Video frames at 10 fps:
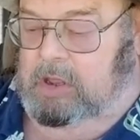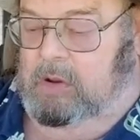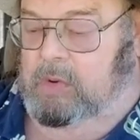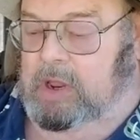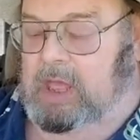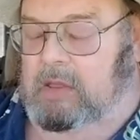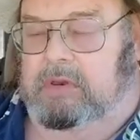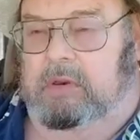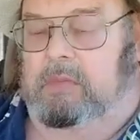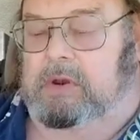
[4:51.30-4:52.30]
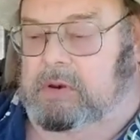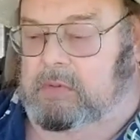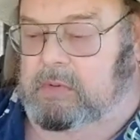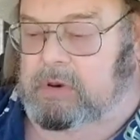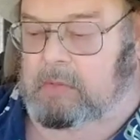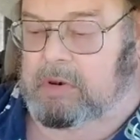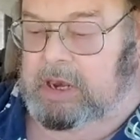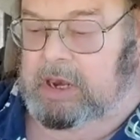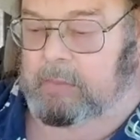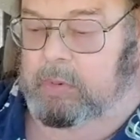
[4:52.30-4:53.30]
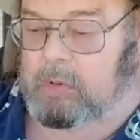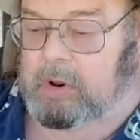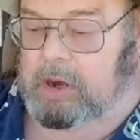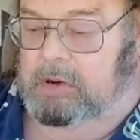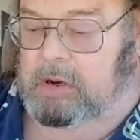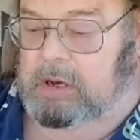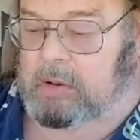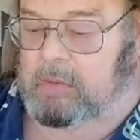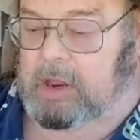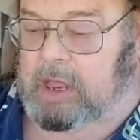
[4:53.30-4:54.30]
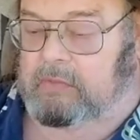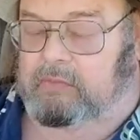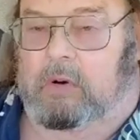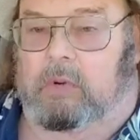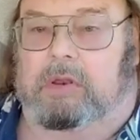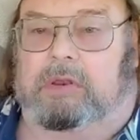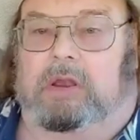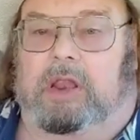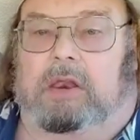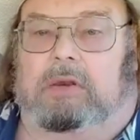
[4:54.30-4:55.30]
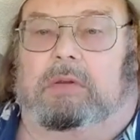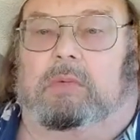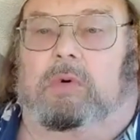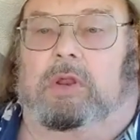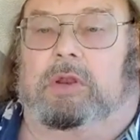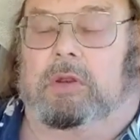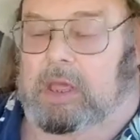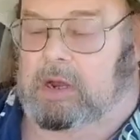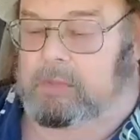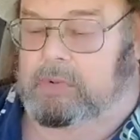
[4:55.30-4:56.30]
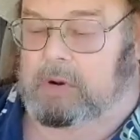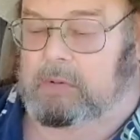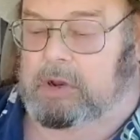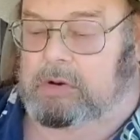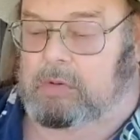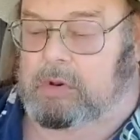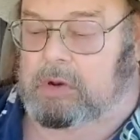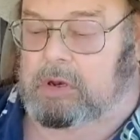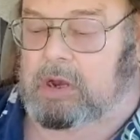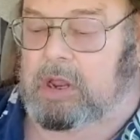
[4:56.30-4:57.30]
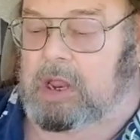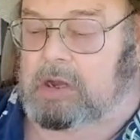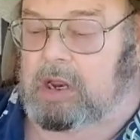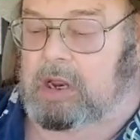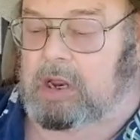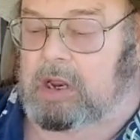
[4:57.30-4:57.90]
we have some sample questions that we asked for. What's the next one you had up here, Rachel? Was it tenant